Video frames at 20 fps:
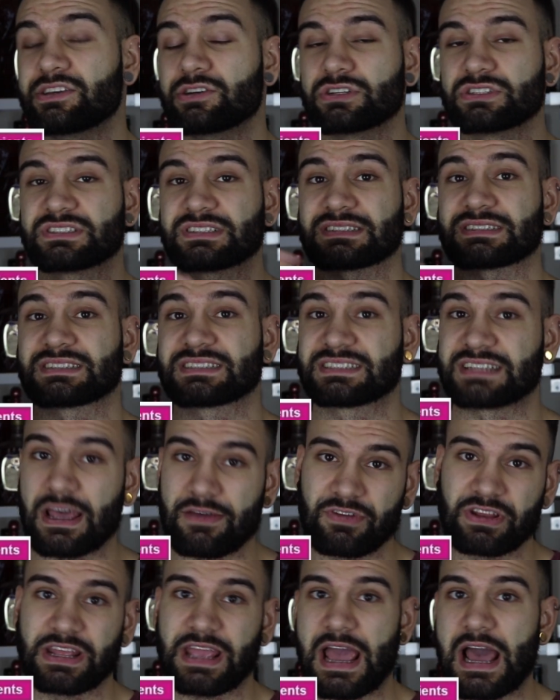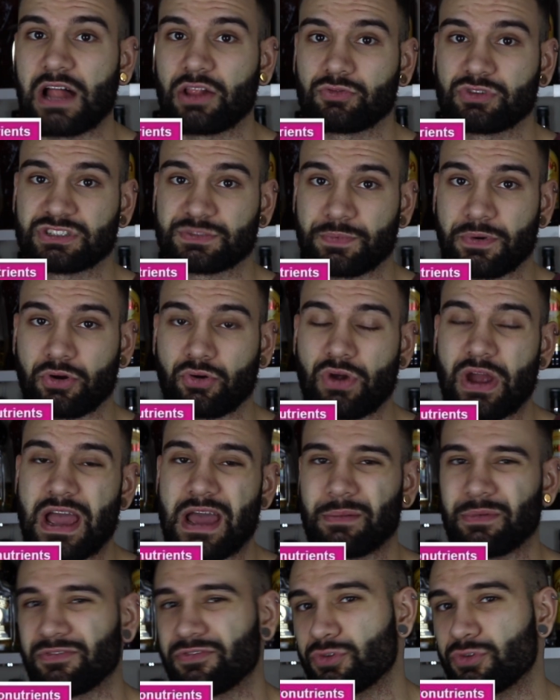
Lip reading: yields 7 calories per gram.